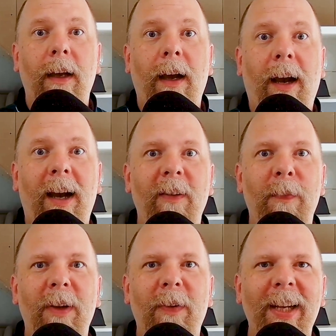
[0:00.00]
I've
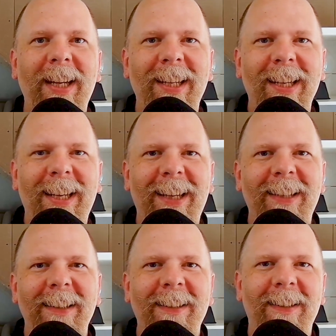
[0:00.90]
been reading
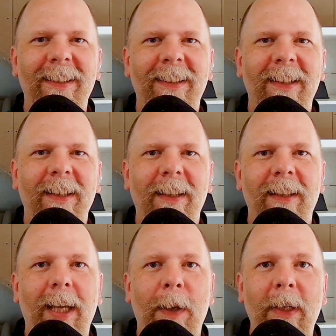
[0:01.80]
again. That